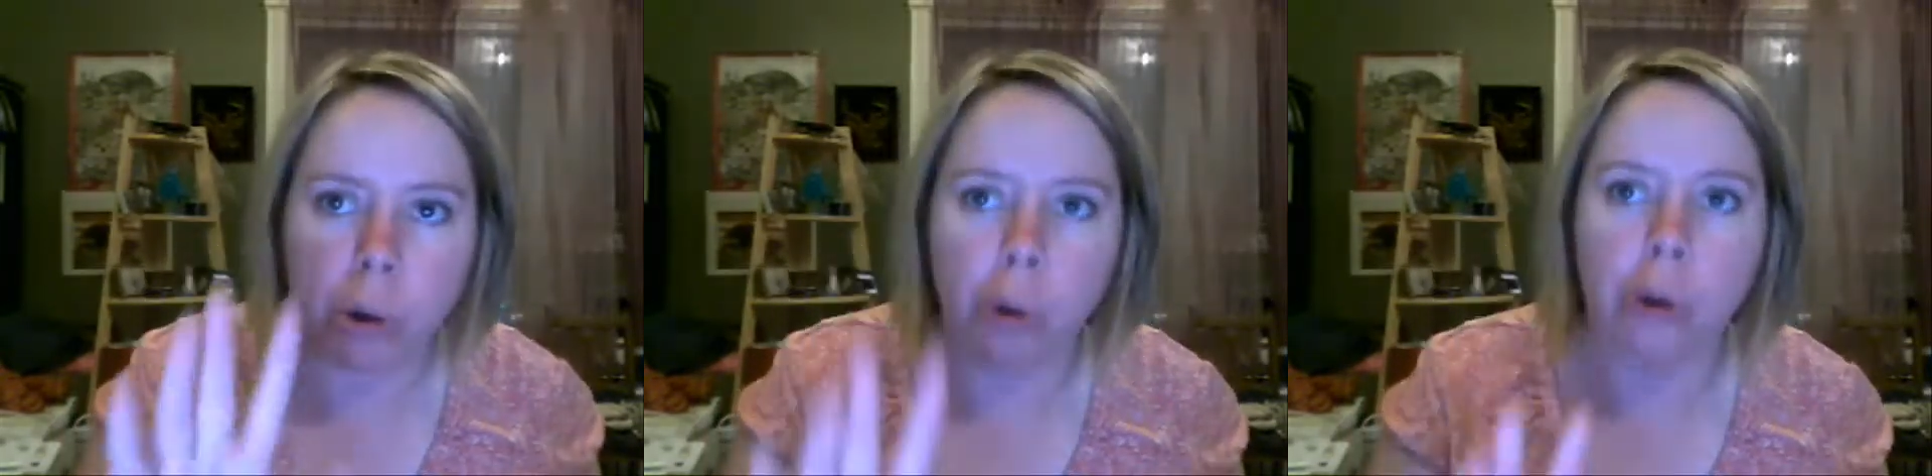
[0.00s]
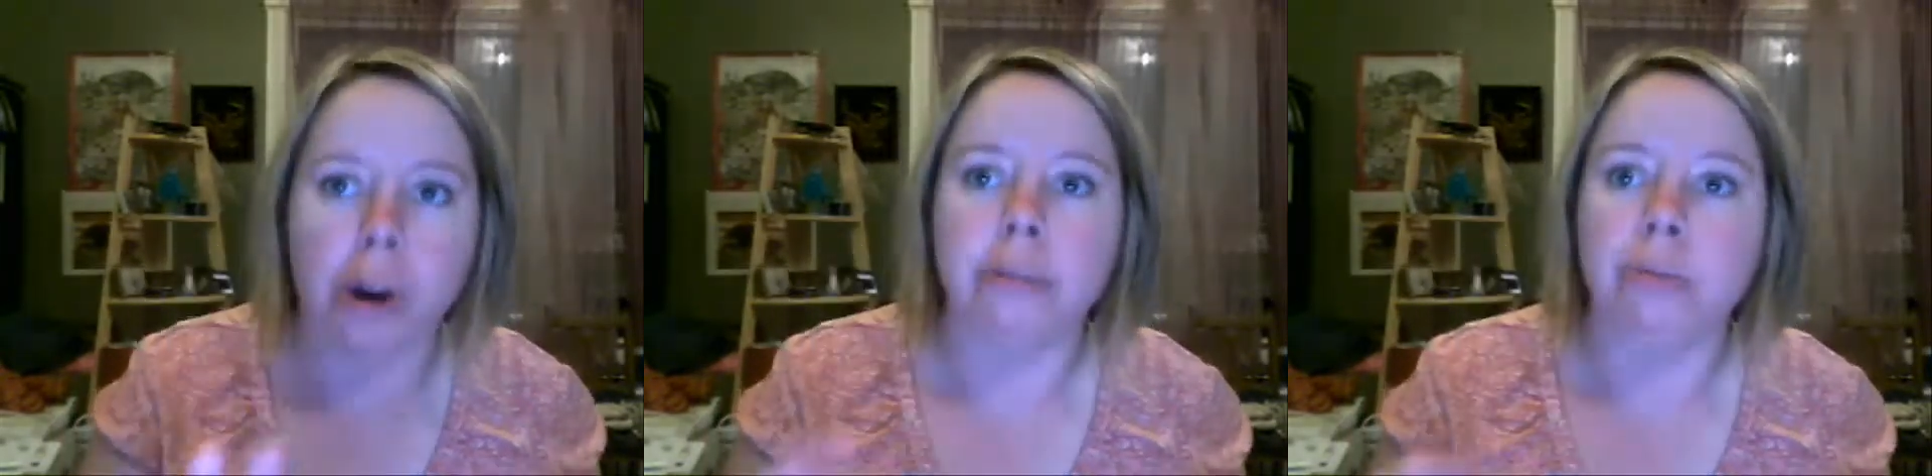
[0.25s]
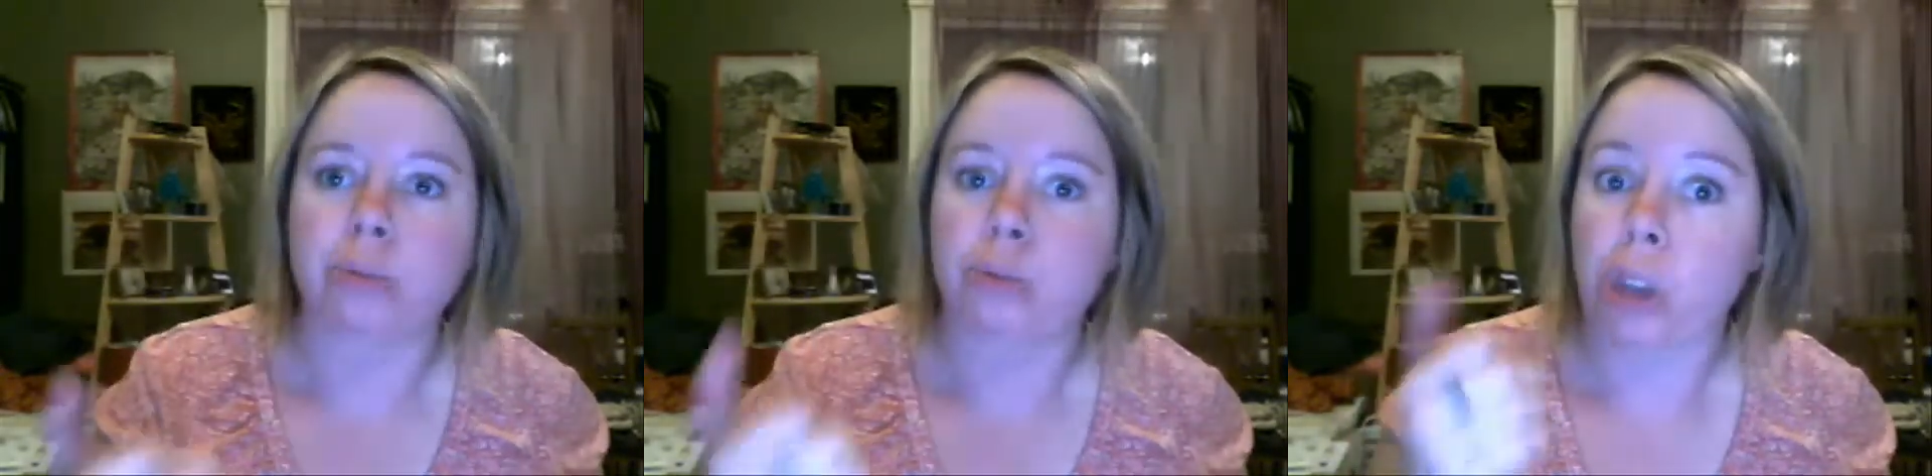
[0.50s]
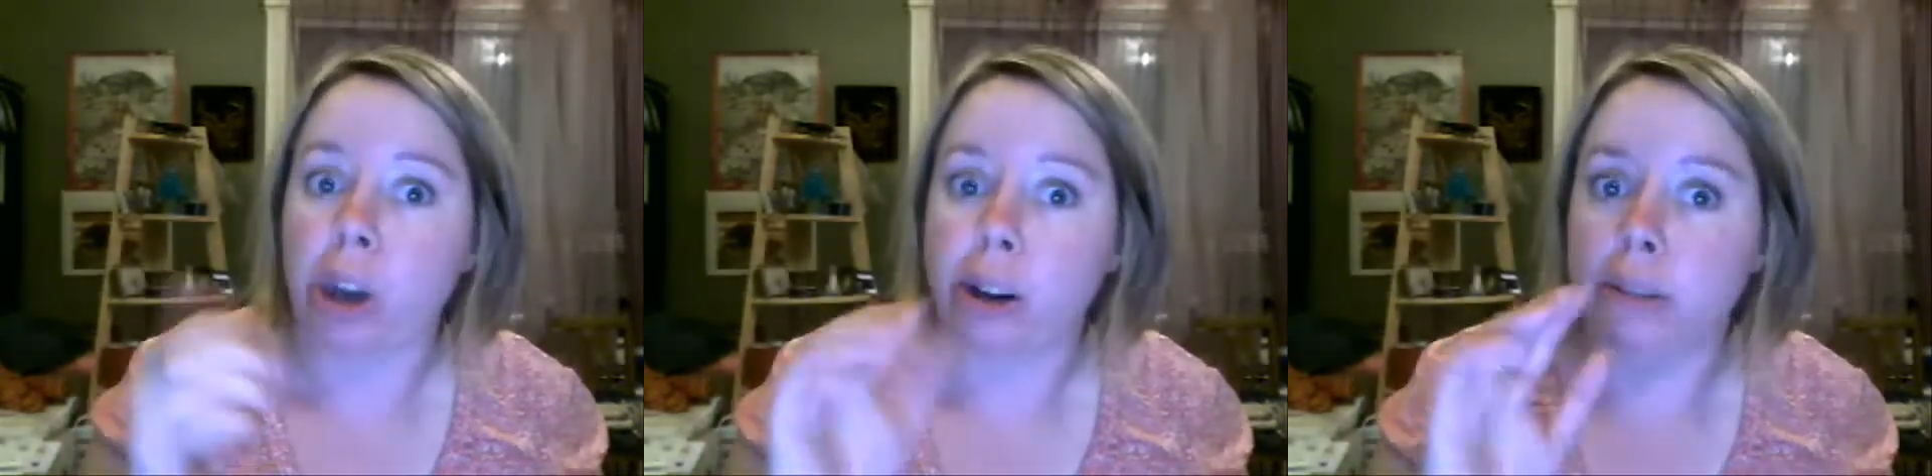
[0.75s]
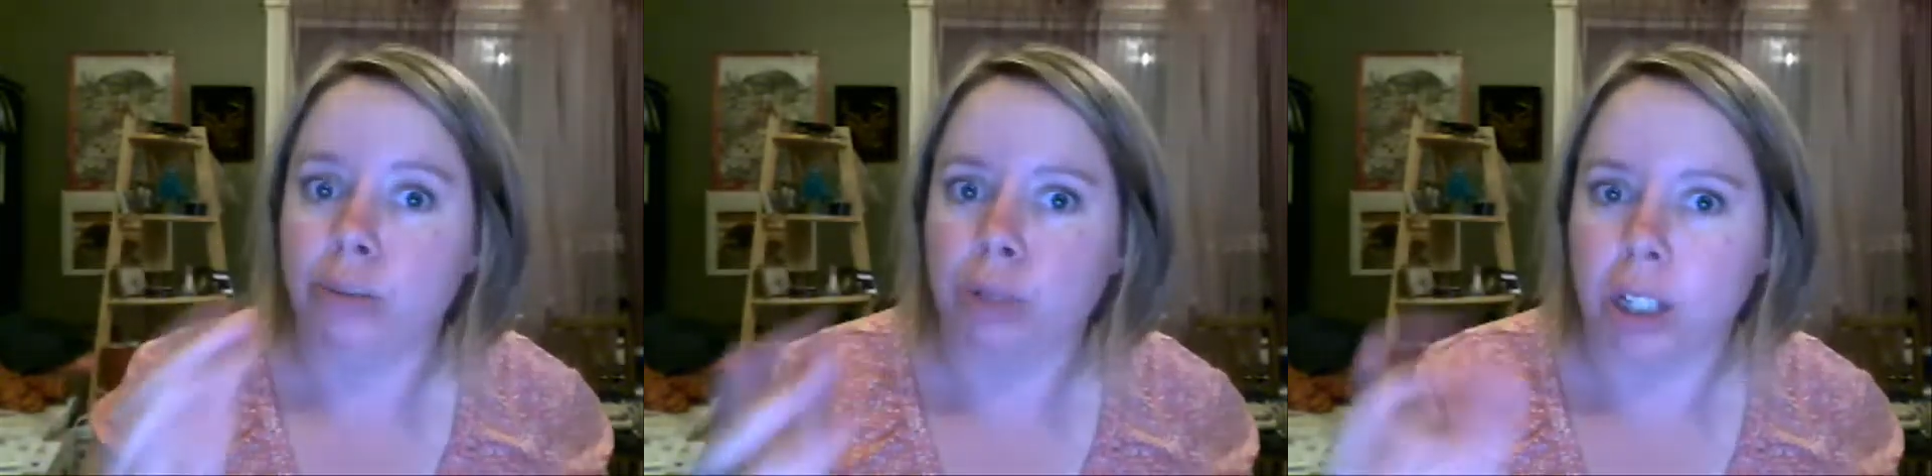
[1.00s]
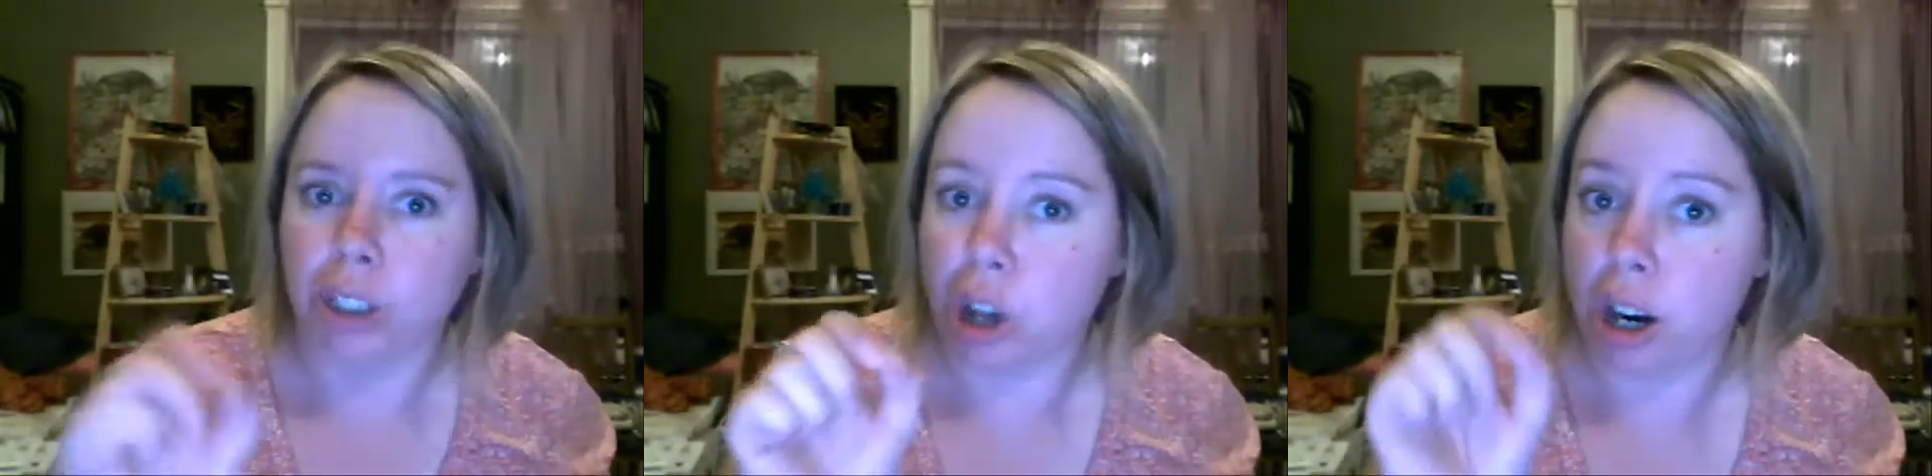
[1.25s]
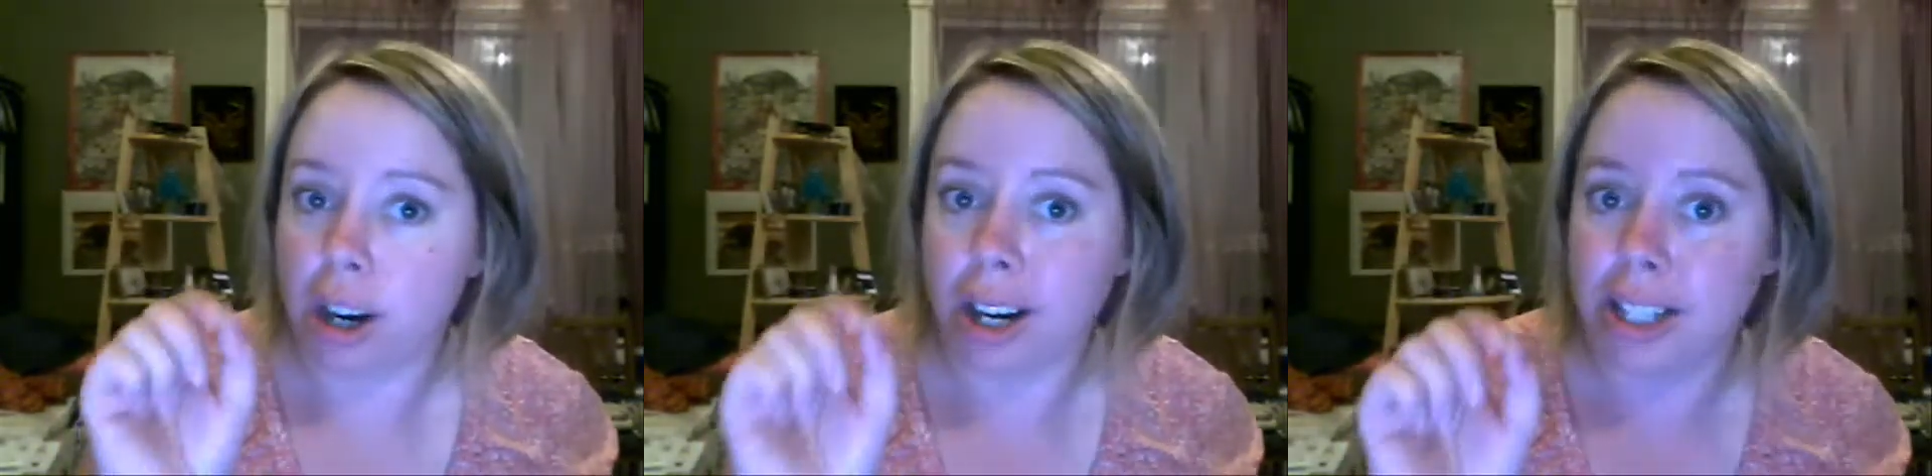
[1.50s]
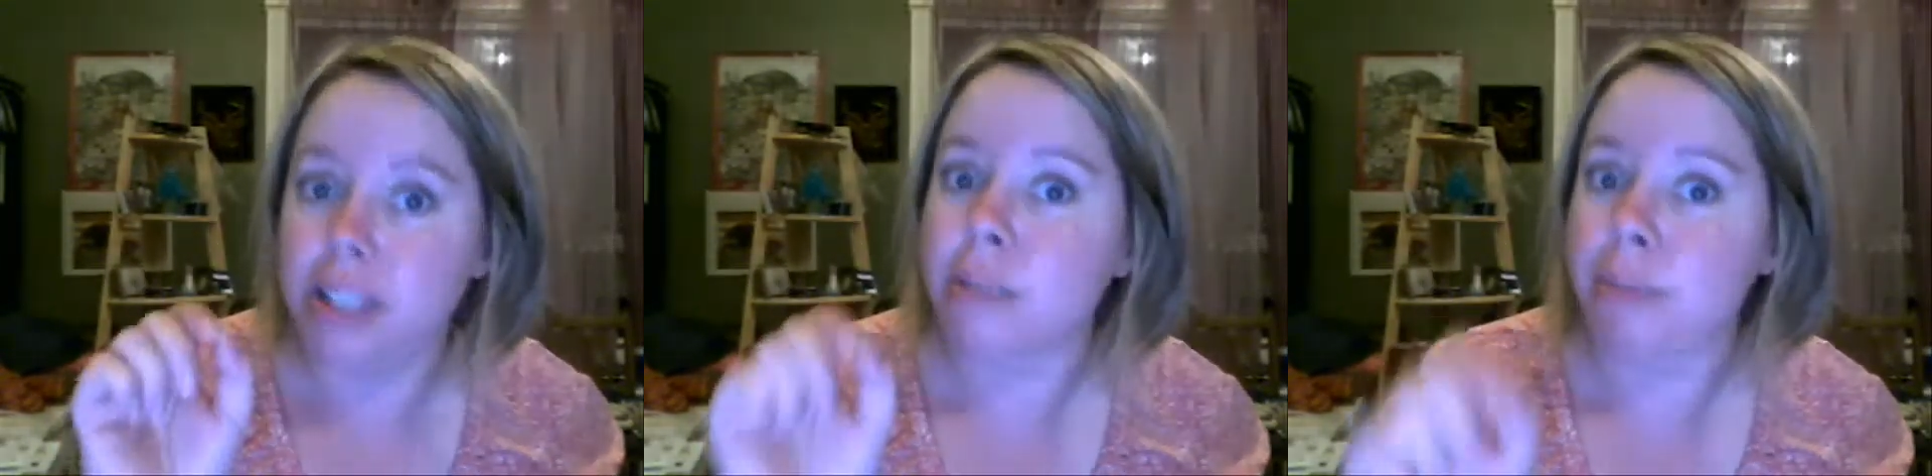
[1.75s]
Okay. It's got a
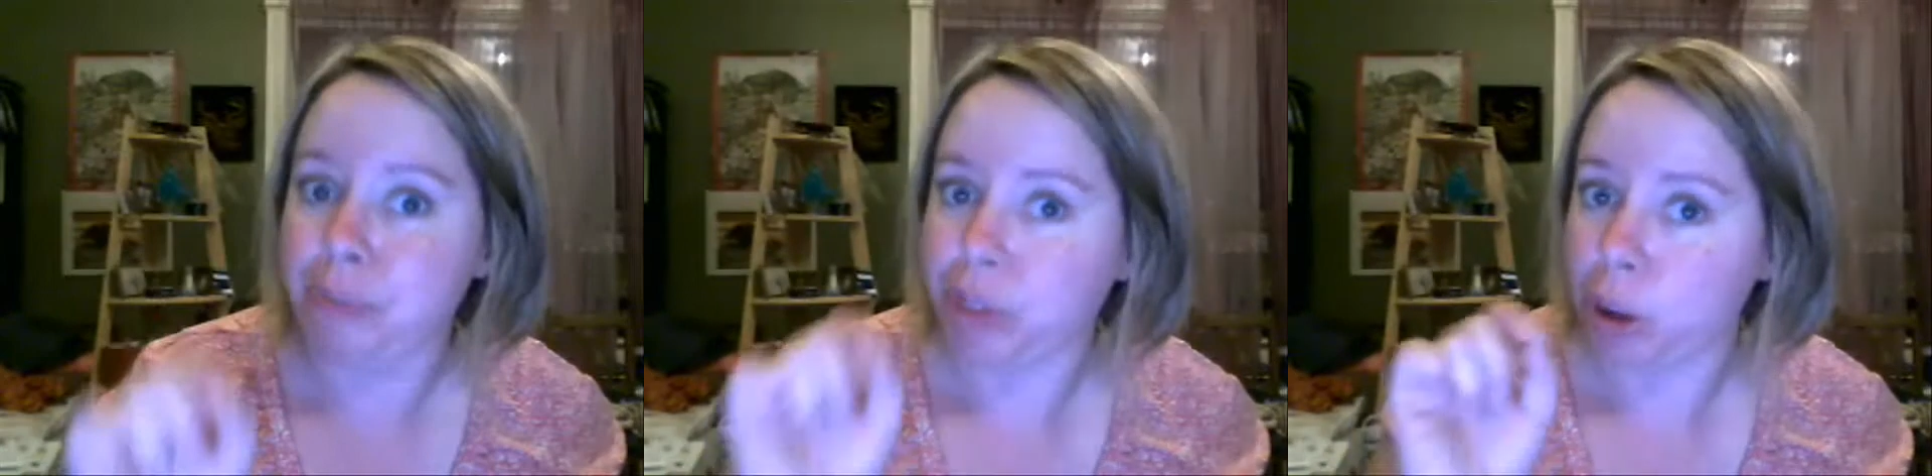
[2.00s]
nice,